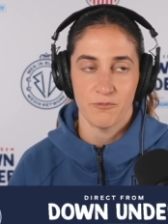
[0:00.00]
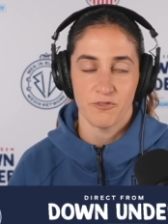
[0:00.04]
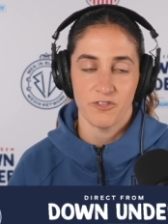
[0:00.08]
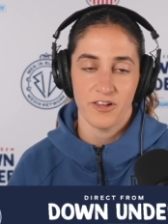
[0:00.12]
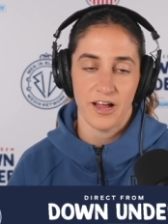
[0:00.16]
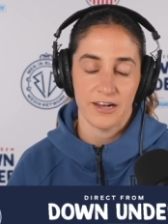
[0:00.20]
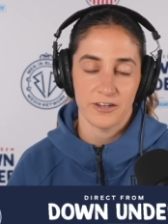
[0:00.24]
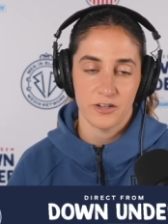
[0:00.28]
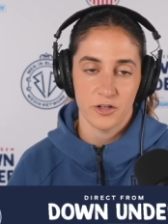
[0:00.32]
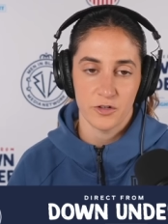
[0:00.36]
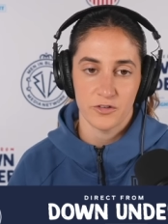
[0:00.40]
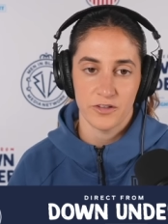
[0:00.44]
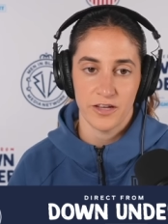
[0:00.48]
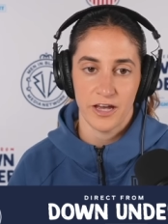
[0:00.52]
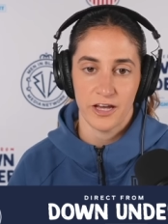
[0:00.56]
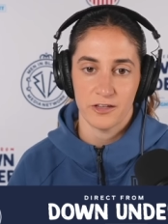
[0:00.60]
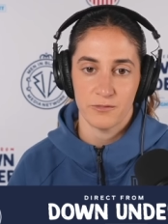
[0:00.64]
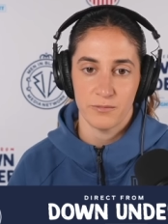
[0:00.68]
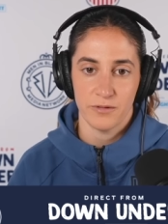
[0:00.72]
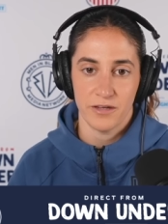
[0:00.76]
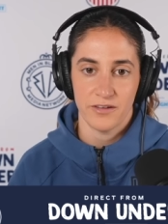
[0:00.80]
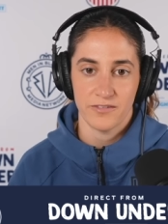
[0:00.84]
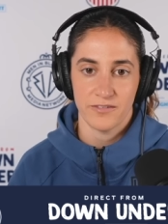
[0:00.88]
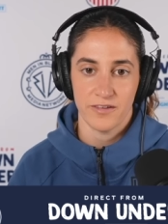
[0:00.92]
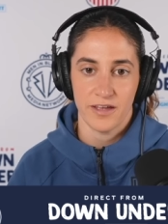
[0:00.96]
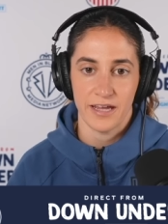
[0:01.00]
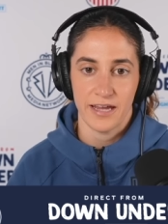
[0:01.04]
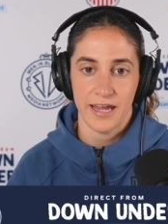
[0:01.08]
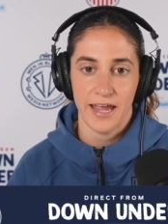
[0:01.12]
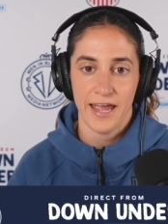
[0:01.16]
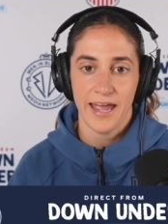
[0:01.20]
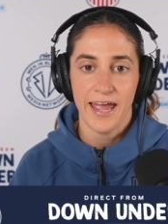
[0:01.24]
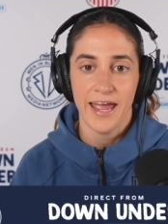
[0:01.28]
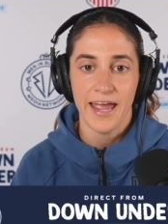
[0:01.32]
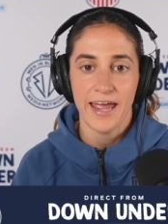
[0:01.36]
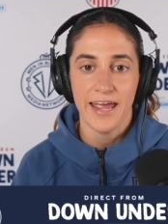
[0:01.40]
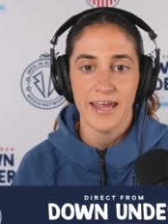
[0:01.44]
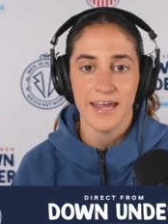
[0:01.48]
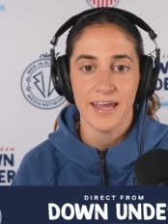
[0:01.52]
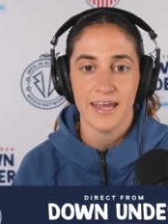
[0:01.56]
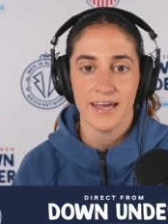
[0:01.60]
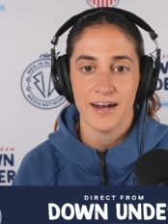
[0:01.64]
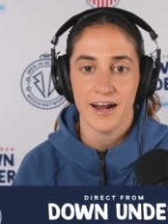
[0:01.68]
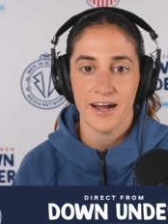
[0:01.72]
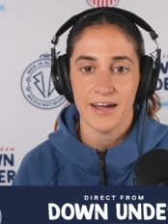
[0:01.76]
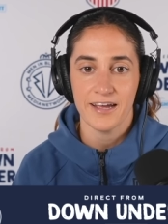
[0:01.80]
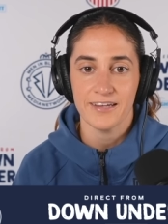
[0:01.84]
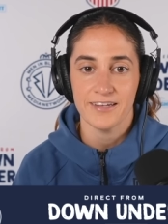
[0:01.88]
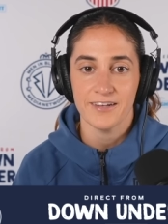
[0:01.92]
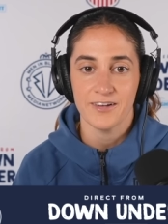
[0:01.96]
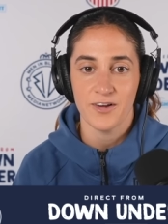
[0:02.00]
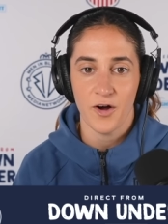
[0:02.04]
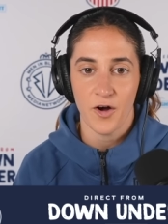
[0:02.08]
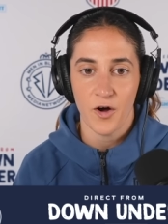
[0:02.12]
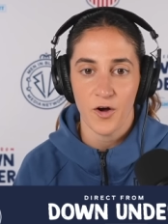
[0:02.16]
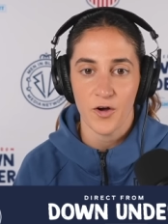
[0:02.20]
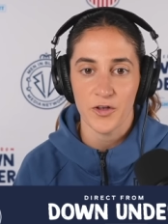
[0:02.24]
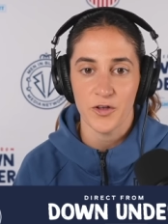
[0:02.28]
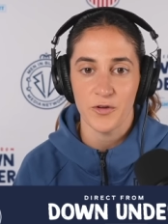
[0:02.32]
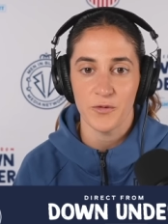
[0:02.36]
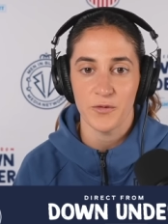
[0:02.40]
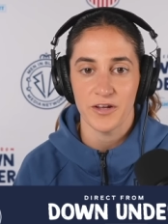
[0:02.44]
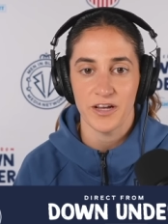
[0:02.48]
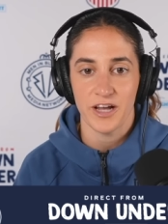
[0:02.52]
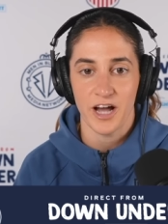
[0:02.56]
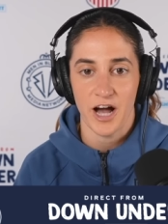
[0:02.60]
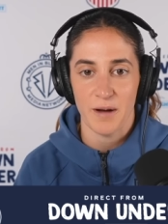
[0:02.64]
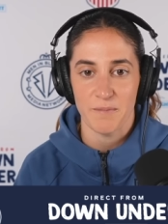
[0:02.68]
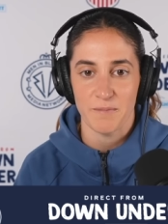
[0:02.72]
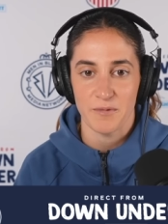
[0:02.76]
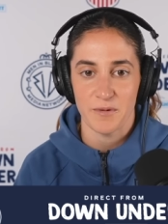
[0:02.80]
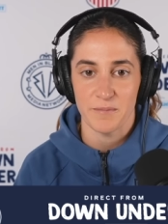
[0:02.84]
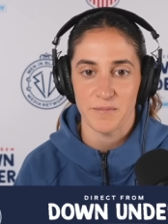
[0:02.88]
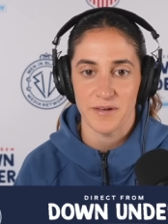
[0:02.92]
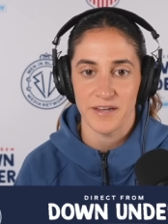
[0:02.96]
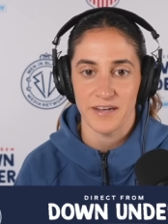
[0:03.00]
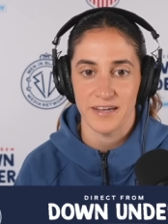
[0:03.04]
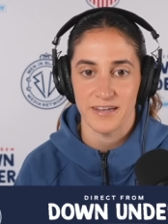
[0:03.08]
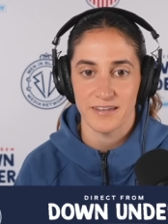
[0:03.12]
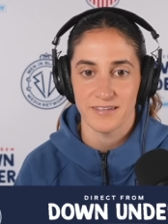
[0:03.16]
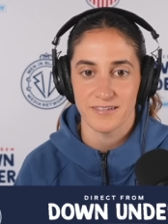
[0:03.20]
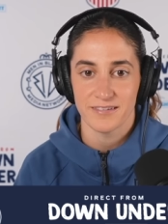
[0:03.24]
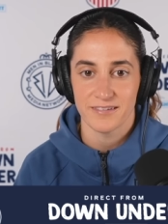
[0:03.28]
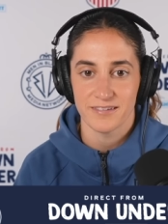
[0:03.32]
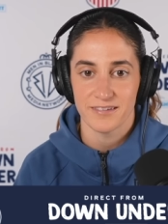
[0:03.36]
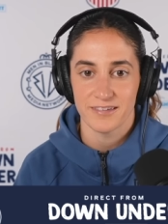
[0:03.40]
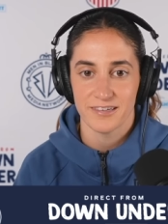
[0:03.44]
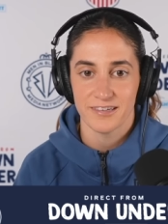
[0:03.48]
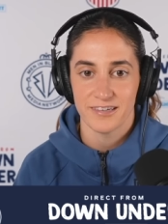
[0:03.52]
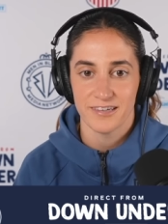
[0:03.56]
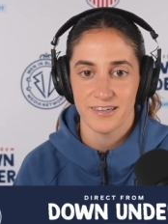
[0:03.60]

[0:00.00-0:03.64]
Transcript: Vlatko texts me. He's like, hey, can I call you in a couple minutes?